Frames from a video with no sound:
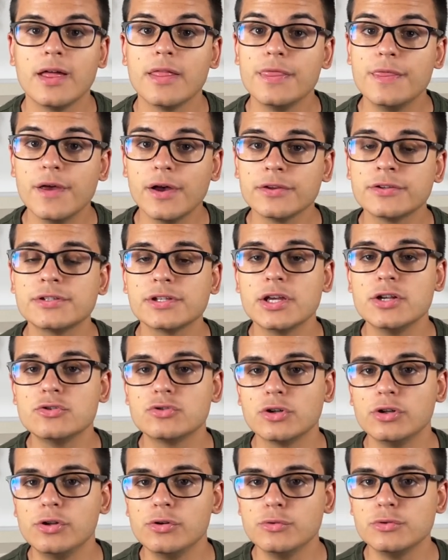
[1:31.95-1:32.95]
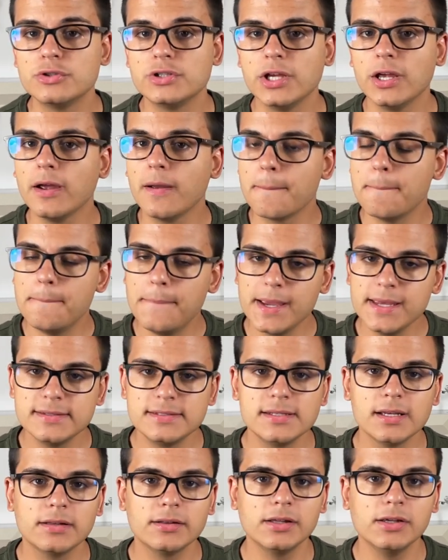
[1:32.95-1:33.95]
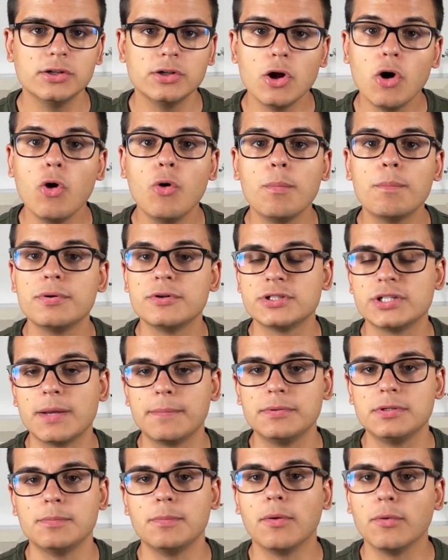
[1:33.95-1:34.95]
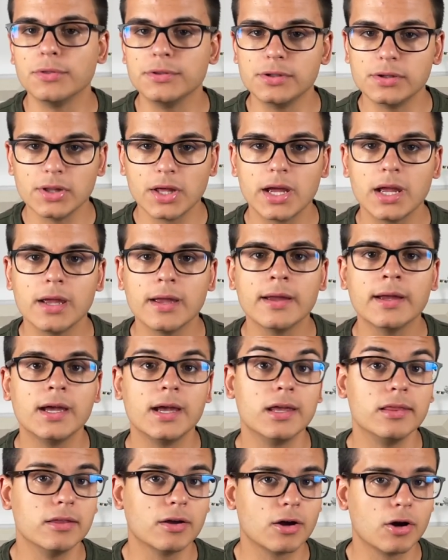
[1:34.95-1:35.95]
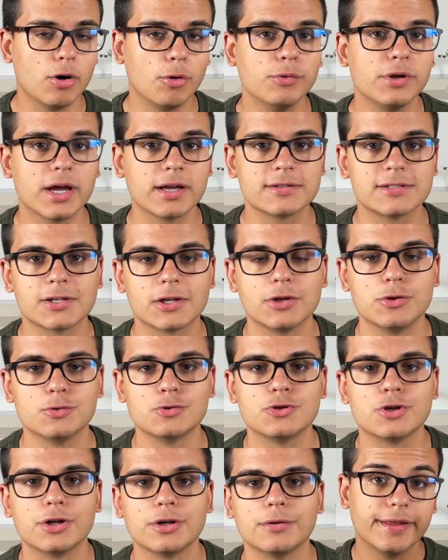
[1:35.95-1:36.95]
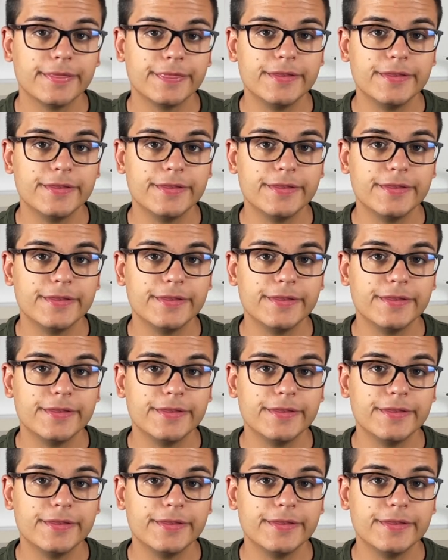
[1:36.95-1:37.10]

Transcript: thus introducing basically no perceptible delay in the code execution.